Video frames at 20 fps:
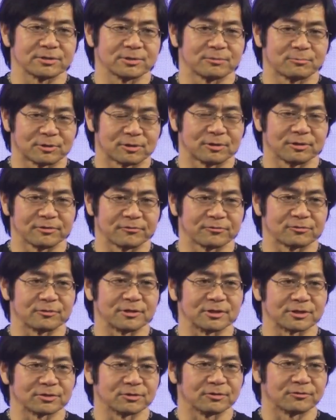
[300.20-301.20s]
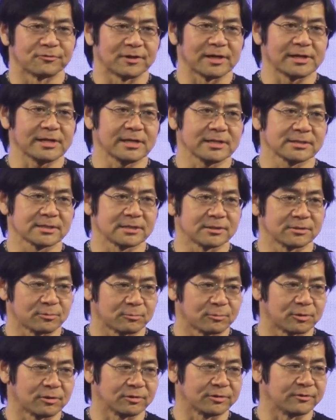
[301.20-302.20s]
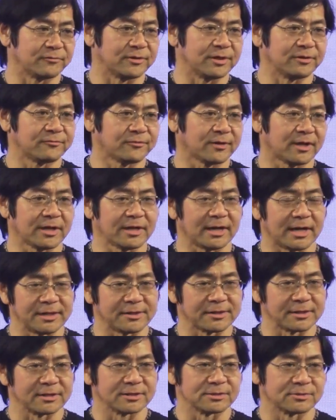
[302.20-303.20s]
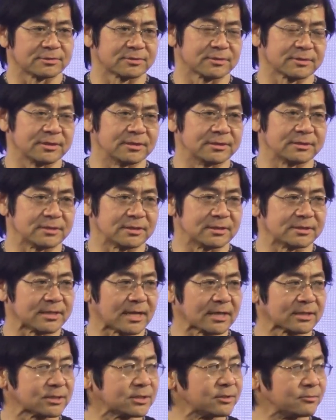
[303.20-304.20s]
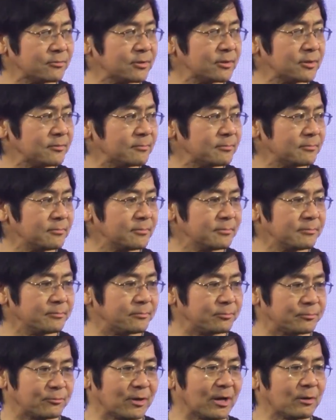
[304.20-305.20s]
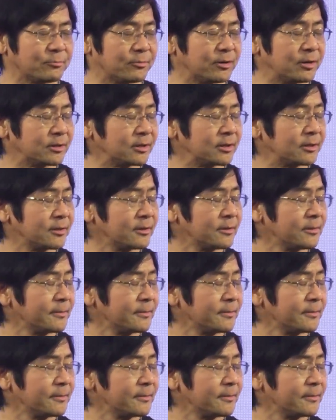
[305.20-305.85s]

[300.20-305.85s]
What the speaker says: the world of traditional finance and the world of DeFi, I think is actually really groundbreaking.